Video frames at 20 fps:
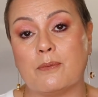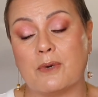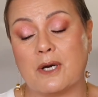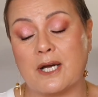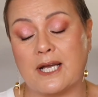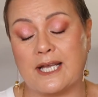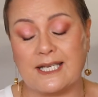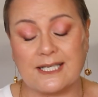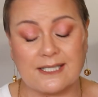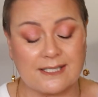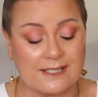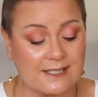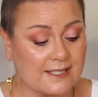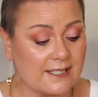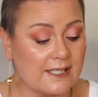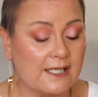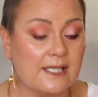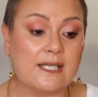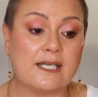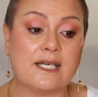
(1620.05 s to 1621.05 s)
my
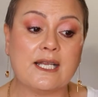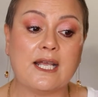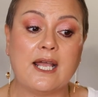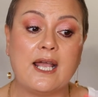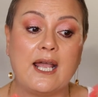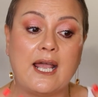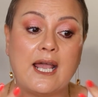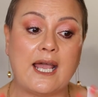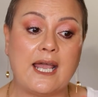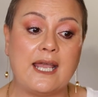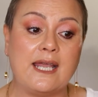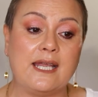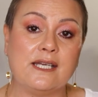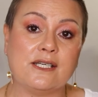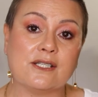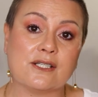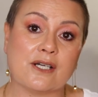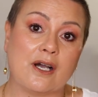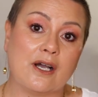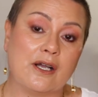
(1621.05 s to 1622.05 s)
skin,
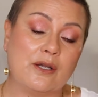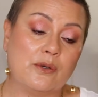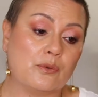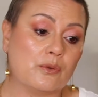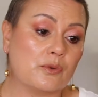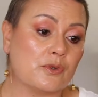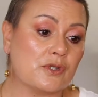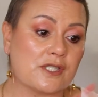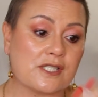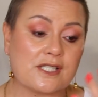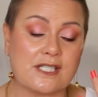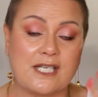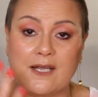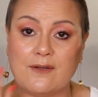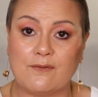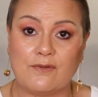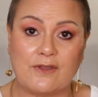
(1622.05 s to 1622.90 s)
and I will just have